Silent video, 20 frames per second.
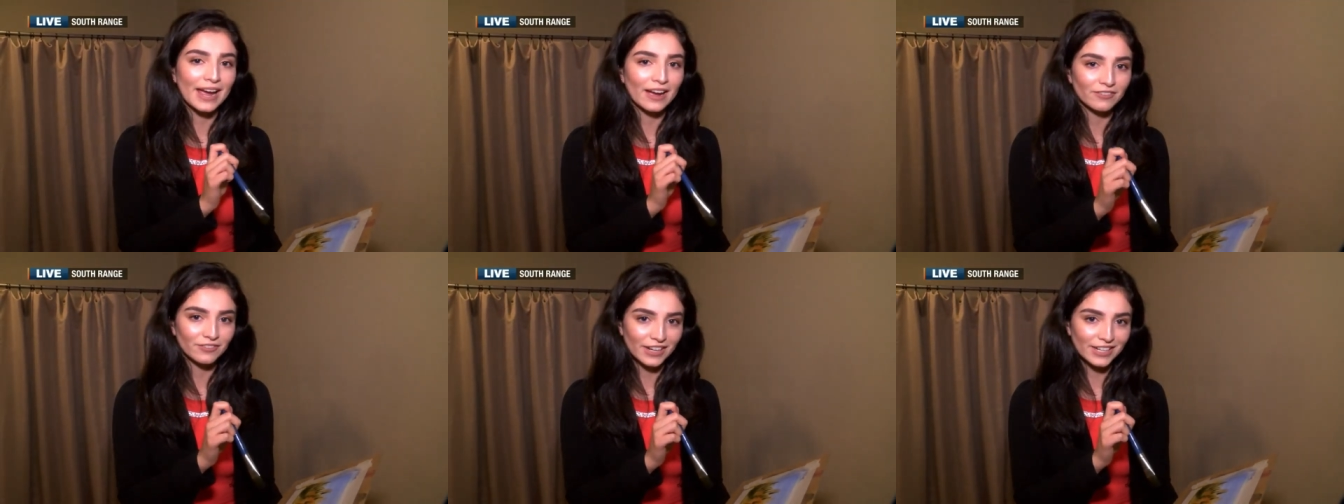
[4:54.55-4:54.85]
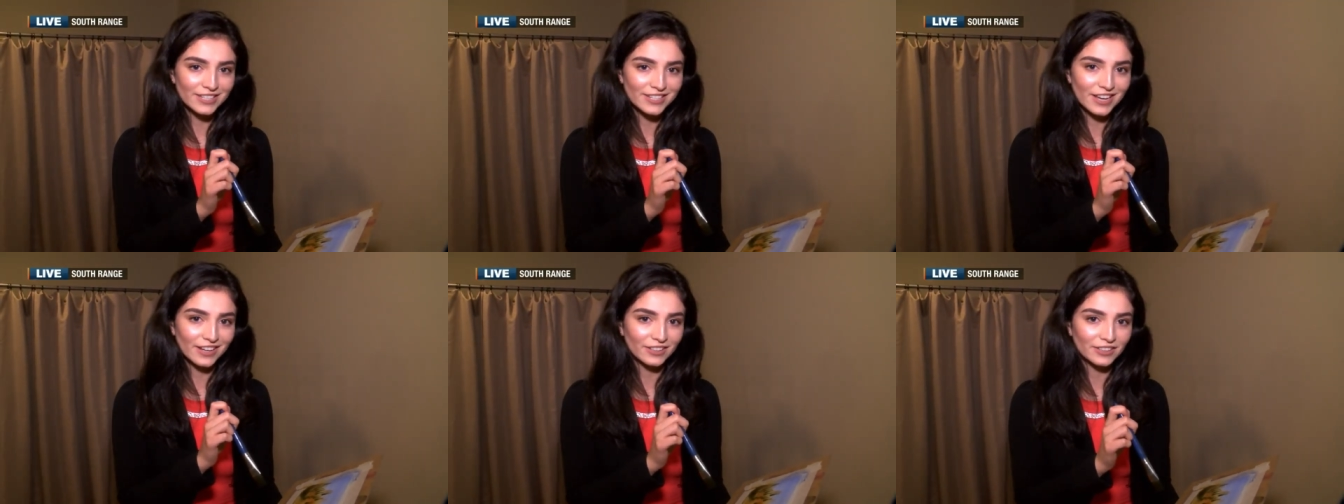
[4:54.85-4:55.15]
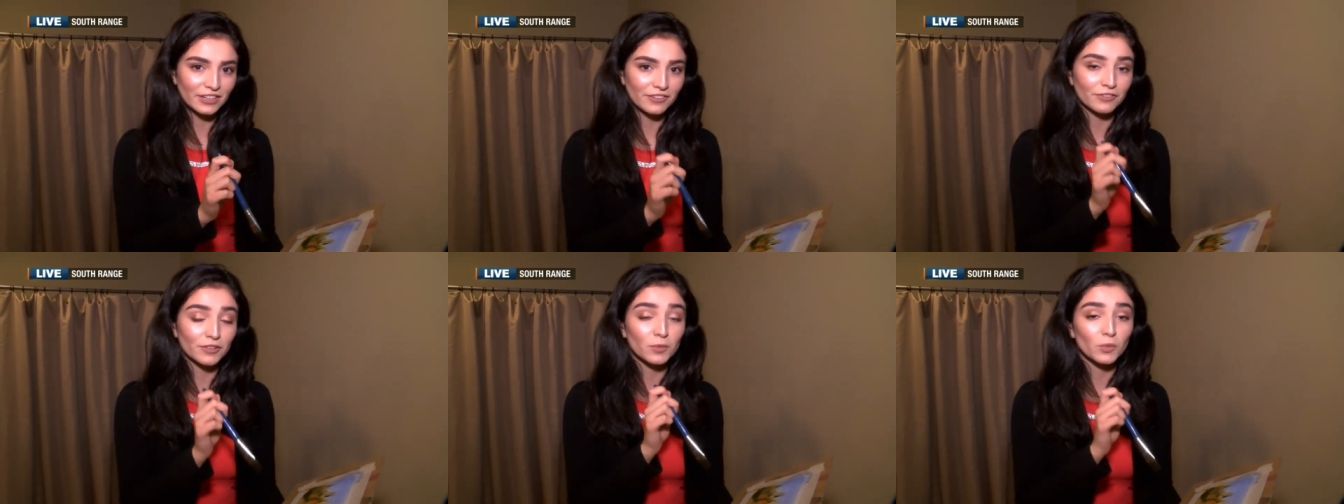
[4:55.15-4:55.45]
at
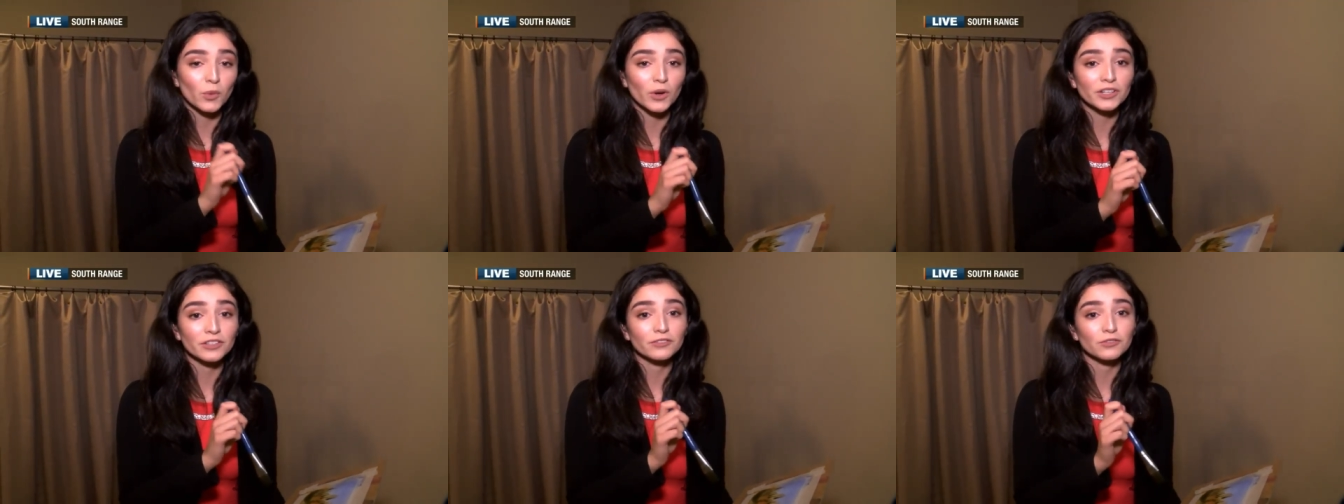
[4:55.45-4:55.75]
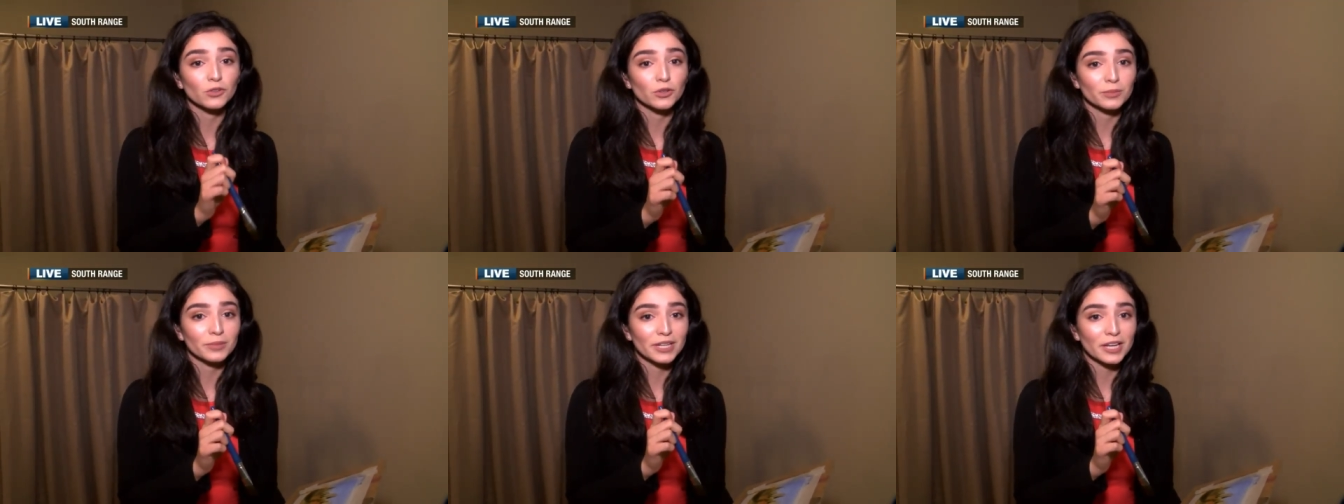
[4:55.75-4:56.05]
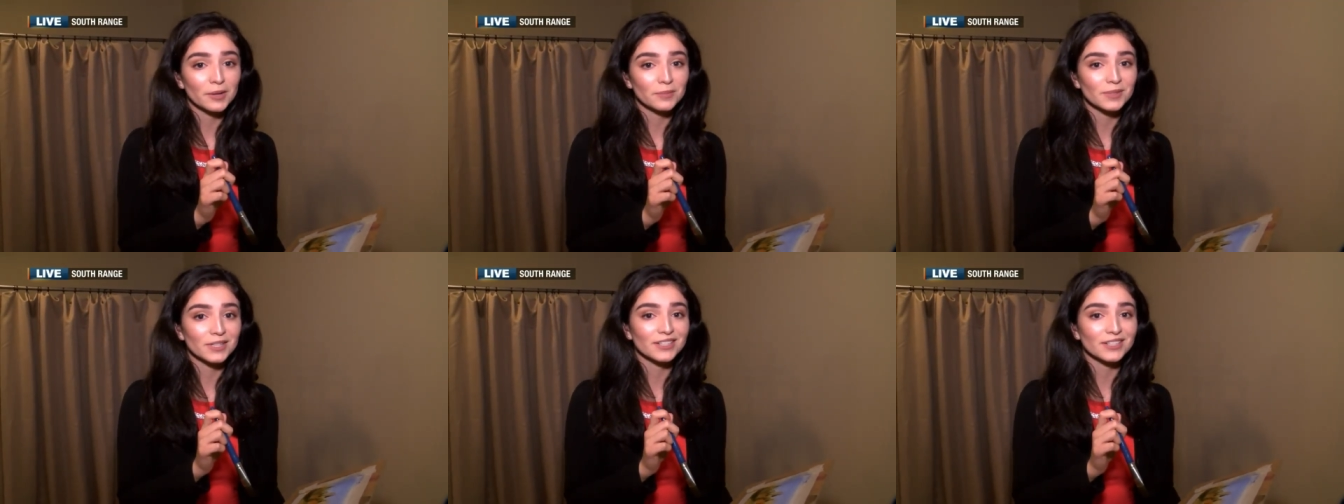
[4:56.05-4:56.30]
Vitality from 1 to 4 p.m.